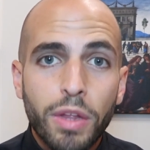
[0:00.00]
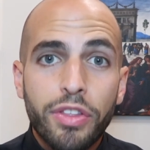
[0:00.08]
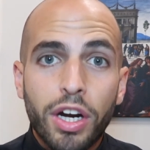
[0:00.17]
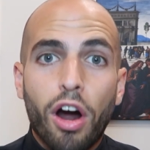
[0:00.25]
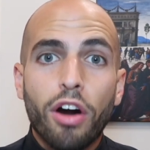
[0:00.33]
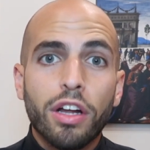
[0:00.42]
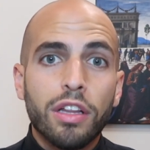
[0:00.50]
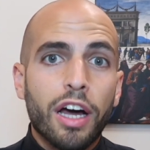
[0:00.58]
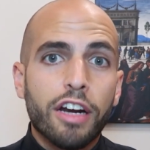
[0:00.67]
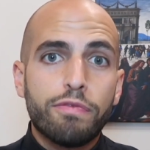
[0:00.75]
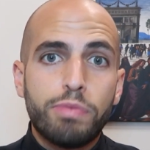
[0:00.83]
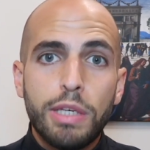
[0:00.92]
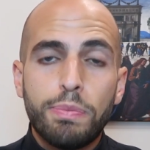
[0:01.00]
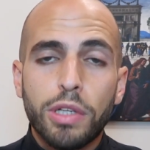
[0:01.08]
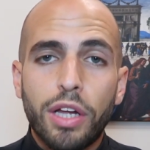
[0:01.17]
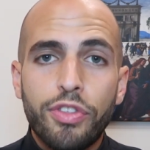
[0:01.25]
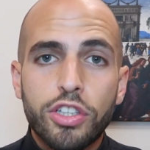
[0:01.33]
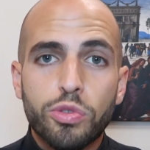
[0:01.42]
There are a lot of
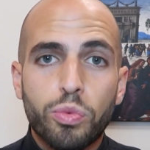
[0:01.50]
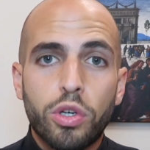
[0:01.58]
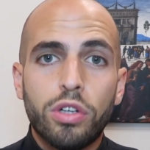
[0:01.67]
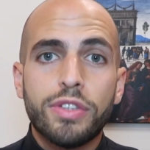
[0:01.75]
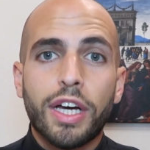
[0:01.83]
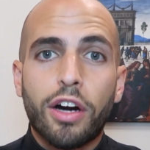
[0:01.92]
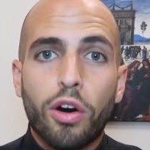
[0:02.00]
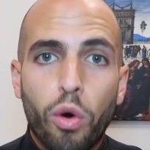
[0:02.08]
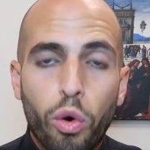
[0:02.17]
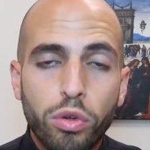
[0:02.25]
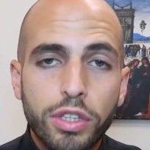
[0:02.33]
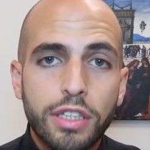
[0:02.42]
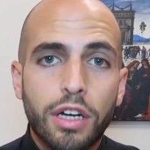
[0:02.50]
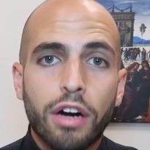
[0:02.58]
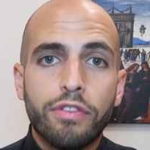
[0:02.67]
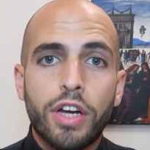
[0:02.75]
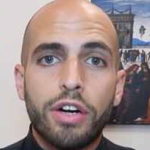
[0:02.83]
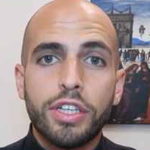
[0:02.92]
people in this world that are holy, that
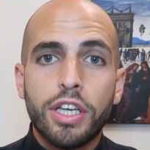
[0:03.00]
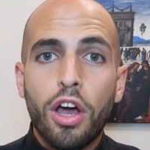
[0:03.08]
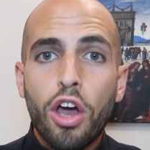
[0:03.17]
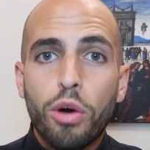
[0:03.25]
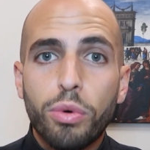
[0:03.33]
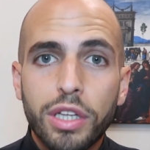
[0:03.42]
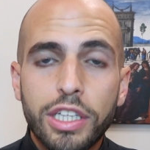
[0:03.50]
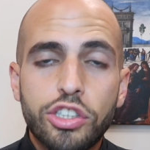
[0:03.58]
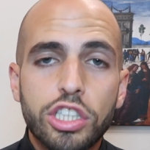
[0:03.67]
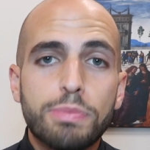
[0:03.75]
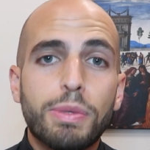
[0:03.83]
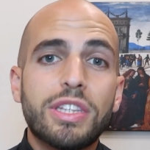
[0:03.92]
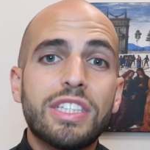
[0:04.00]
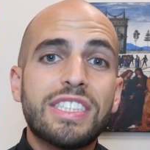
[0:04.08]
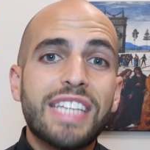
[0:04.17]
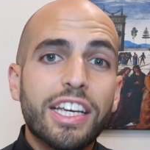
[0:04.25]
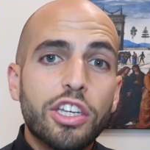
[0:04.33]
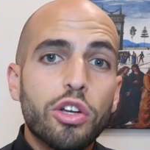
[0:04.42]
are very religious, but the
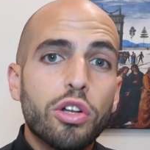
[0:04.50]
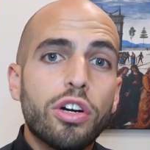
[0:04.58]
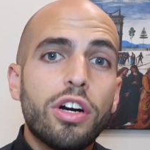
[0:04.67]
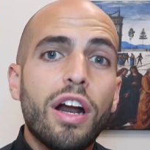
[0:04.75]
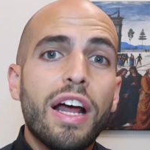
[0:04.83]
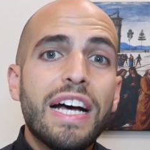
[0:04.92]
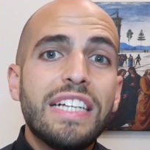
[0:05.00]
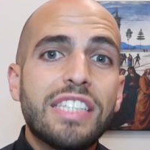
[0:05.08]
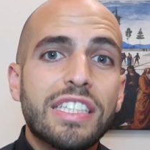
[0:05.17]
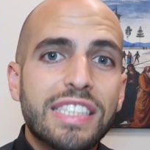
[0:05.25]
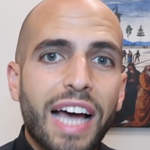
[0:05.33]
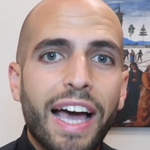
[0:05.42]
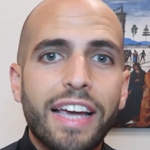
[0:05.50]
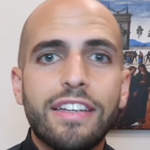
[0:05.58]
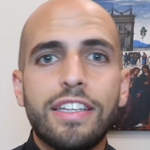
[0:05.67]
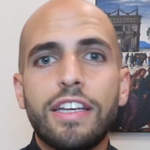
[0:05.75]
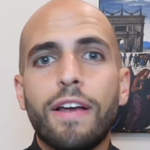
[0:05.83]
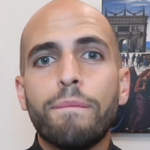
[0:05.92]
secular
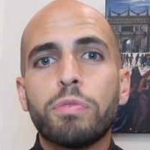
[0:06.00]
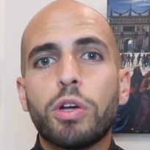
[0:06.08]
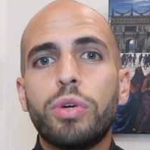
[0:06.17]
society,